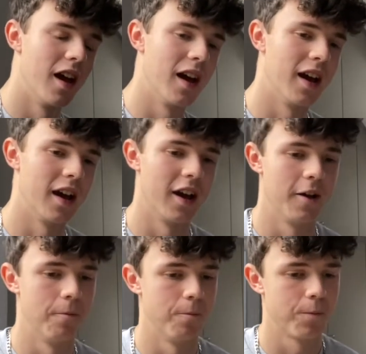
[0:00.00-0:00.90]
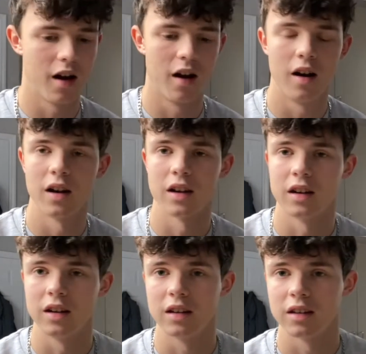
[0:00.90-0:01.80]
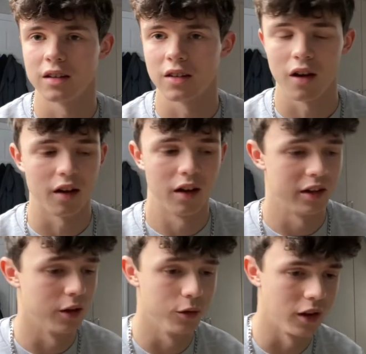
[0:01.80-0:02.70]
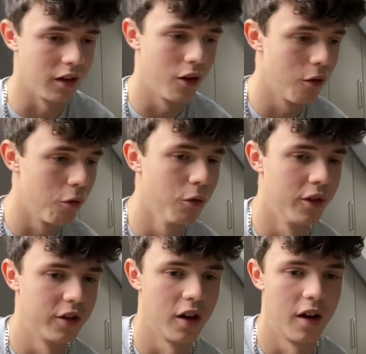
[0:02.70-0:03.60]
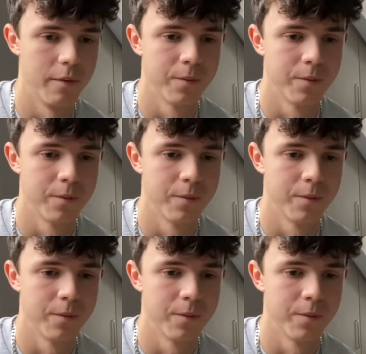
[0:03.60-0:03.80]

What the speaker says: I use it all the time.